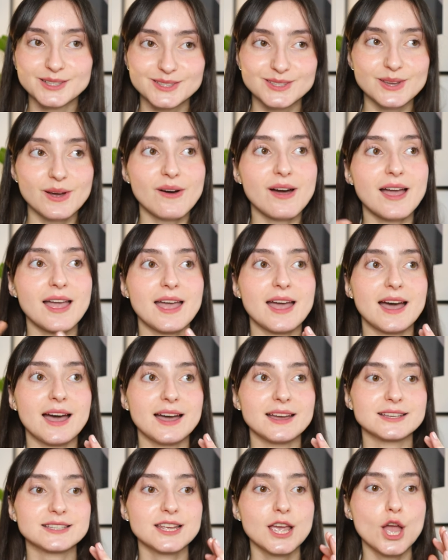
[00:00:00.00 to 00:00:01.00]
so I
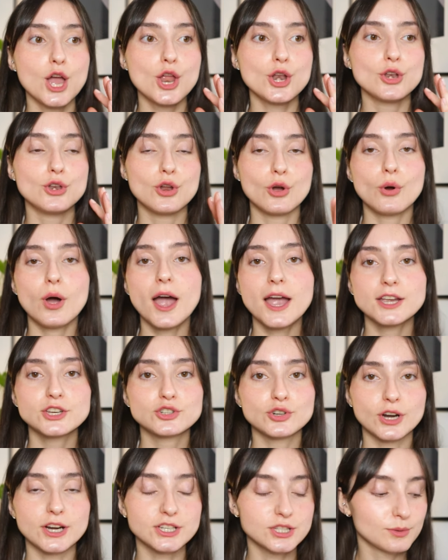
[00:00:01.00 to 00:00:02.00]
had no
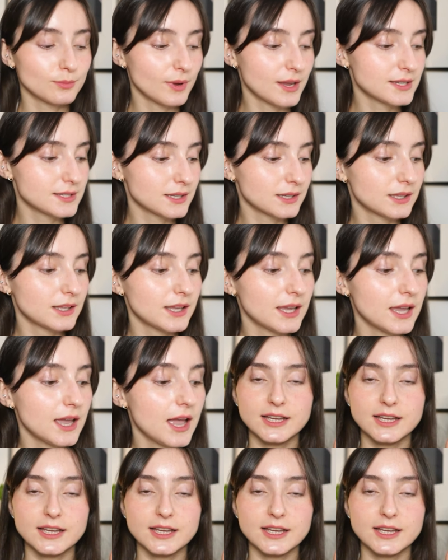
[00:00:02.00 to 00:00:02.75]
hydration basically.